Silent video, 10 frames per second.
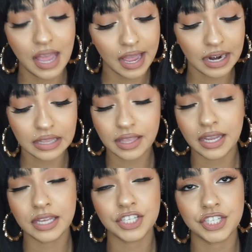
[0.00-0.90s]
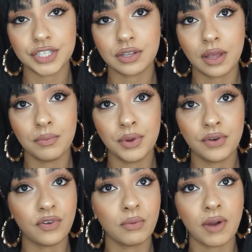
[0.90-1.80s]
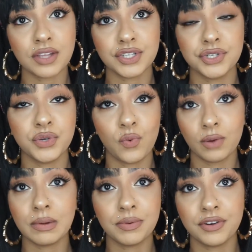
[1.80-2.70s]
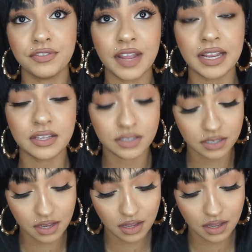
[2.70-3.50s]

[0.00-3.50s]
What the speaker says: And I think it's just a beautiful bronzer to warm up your face.